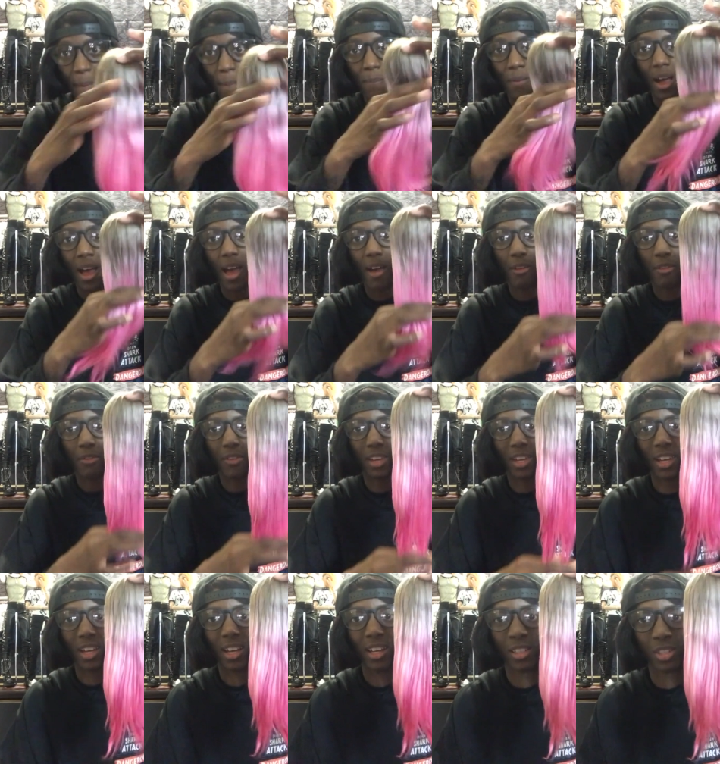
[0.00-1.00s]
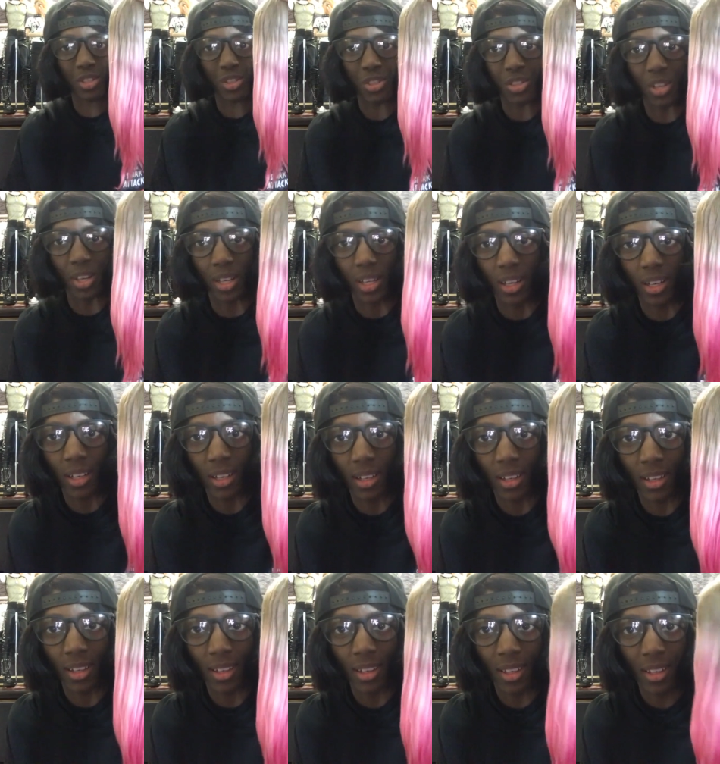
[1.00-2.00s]
am effing shook
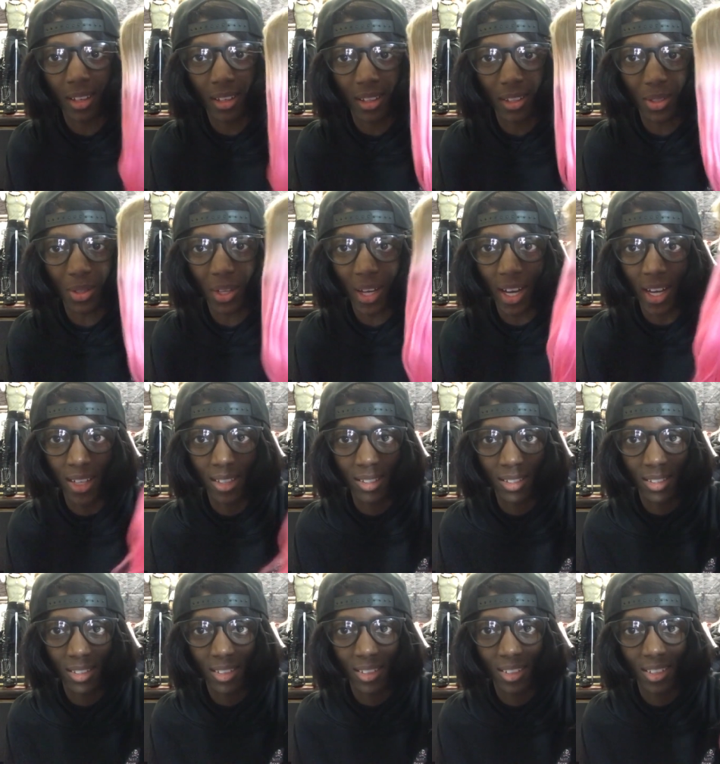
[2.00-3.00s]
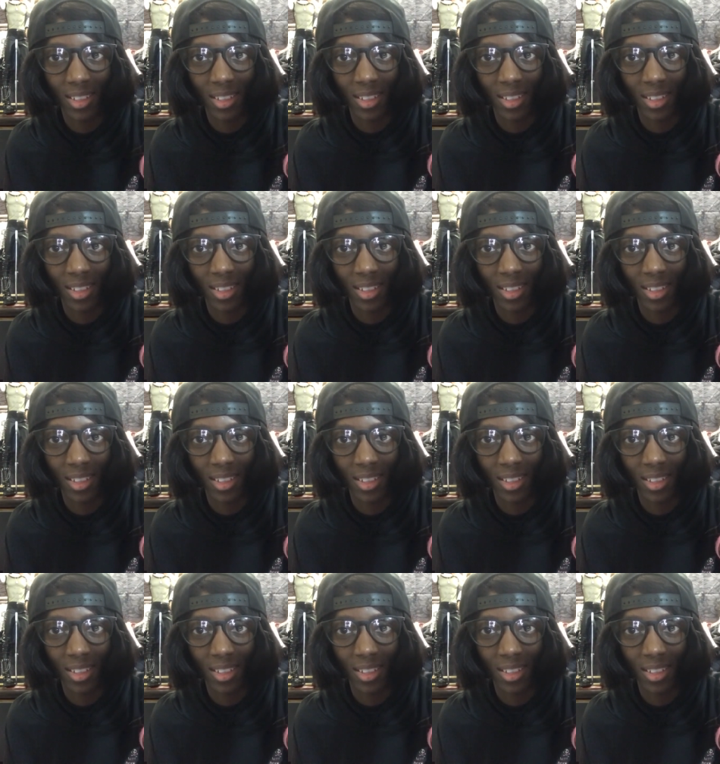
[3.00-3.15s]
you guys